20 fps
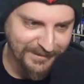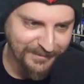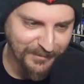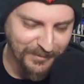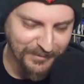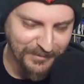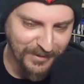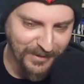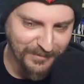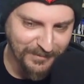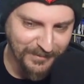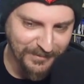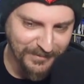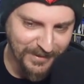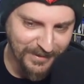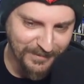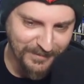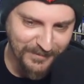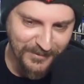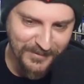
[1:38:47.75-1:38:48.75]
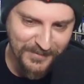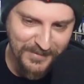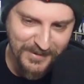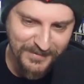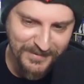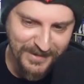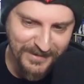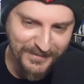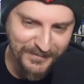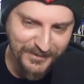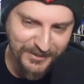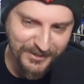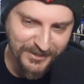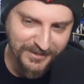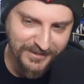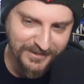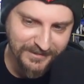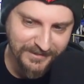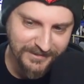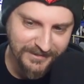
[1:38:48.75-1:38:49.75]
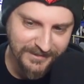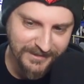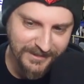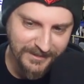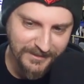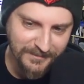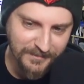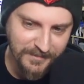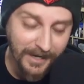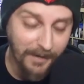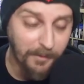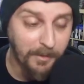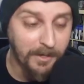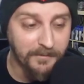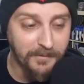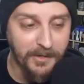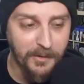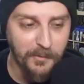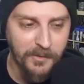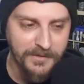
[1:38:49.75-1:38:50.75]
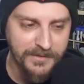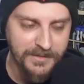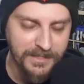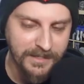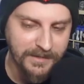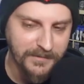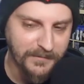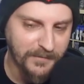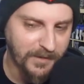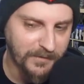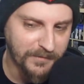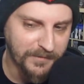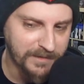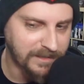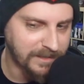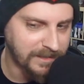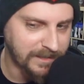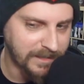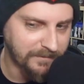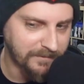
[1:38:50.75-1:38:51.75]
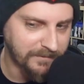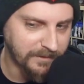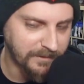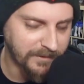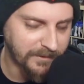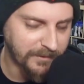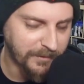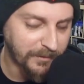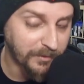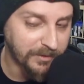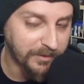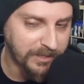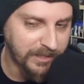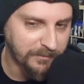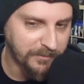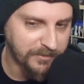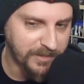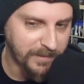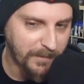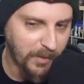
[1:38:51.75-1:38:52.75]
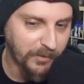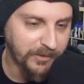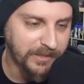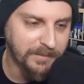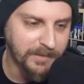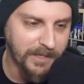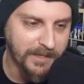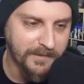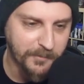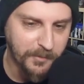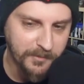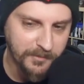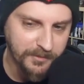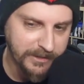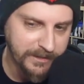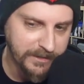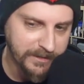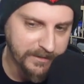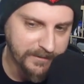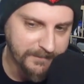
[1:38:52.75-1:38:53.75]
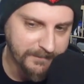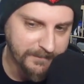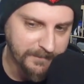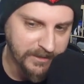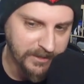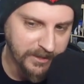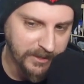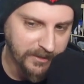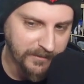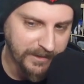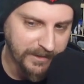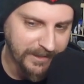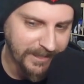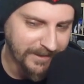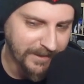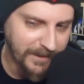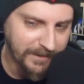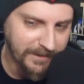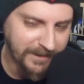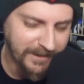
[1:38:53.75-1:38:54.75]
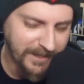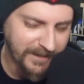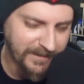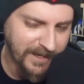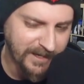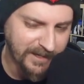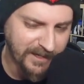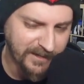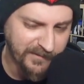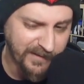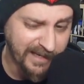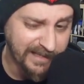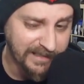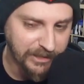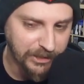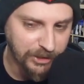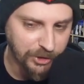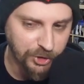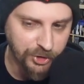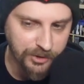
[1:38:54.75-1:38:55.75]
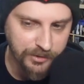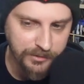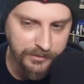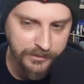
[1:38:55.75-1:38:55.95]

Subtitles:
We'll talk more about that for sure. Yeah. However, I will say the Final Fantasy 13 was a multi-platform release, so it had that advantage.